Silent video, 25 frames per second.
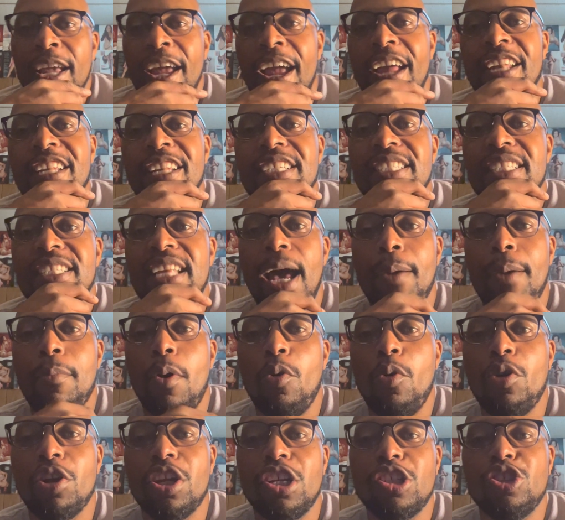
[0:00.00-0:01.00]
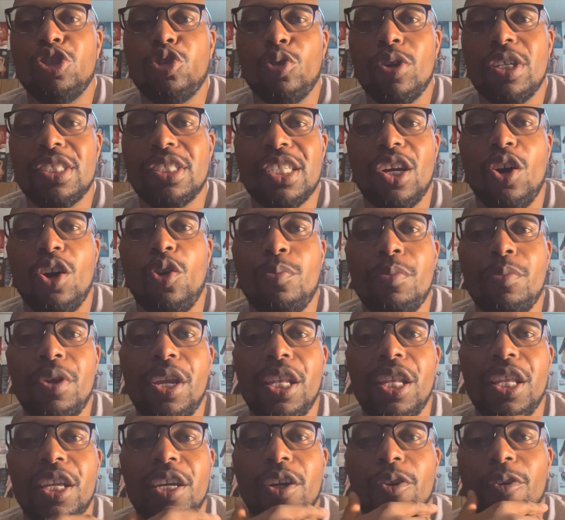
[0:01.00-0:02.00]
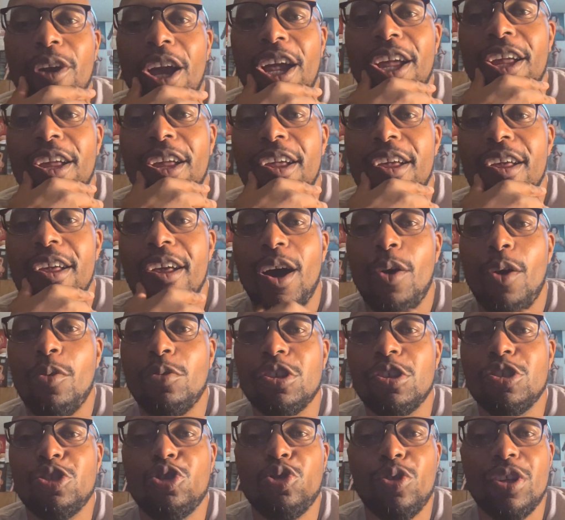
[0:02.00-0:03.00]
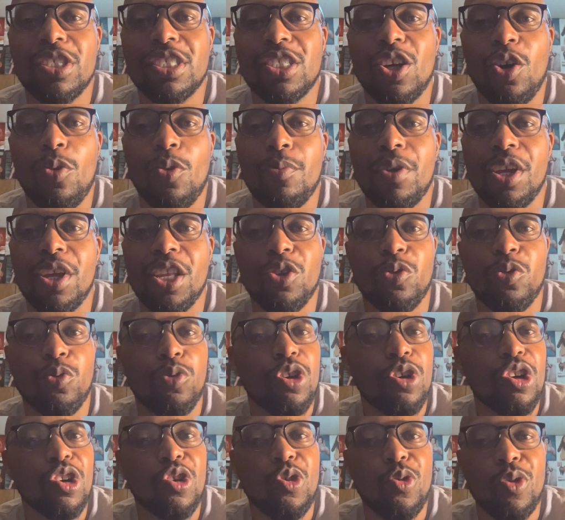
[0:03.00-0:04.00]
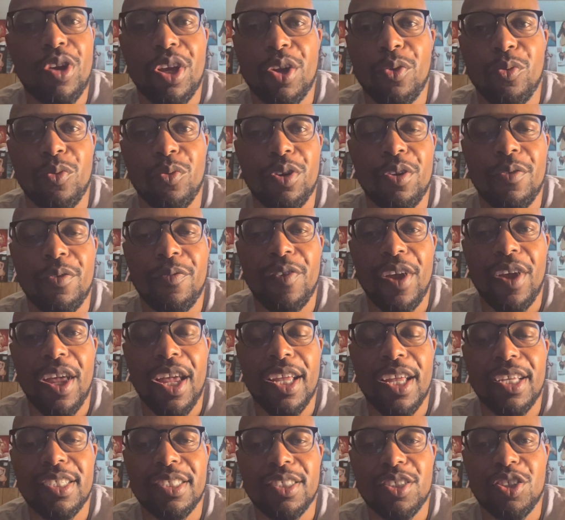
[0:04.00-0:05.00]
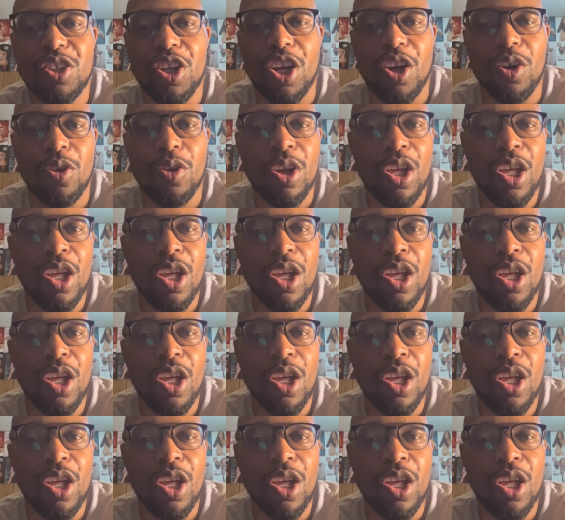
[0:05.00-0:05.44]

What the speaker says: And this time I want to address old media, okay? I want to address old media real quick and real fast, well,